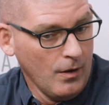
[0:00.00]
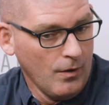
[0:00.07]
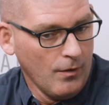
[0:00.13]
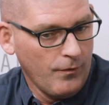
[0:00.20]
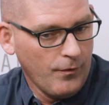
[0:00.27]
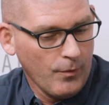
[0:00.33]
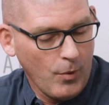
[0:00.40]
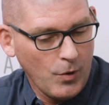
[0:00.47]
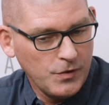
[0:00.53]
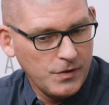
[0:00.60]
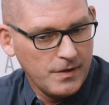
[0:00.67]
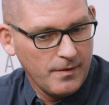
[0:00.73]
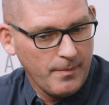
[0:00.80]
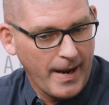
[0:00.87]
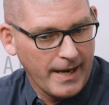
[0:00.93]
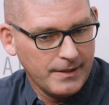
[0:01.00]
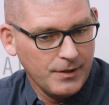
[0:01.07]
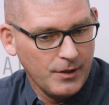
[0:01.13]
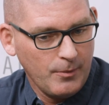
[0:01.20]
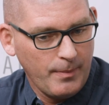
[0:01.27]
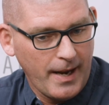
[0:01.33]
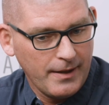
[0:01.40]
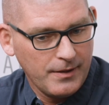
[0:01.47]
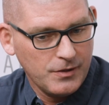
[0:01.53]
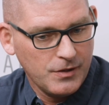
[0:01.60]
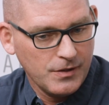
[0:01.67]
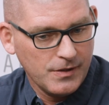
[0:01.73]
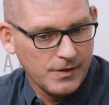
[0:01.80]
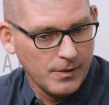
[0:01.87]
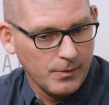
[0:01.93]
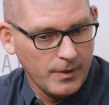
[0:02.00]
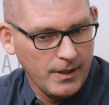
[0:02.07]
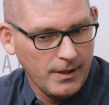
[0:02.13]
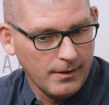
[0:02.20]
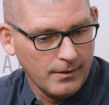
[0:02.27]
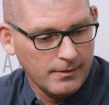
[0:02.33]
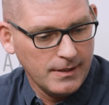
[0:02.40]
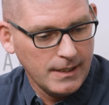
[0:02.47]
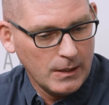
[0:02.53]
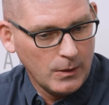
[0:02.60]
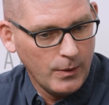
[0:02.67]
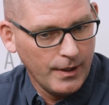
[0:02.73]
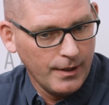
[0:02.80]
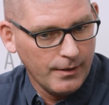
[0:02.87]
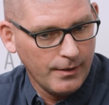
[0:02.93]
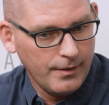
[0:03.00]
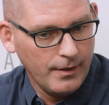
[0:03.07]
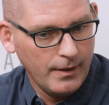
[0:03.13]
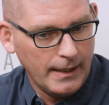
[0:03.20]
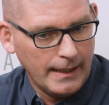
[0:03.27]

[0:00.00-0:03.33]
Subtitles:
For most of the bacterial pathogens that we deal with,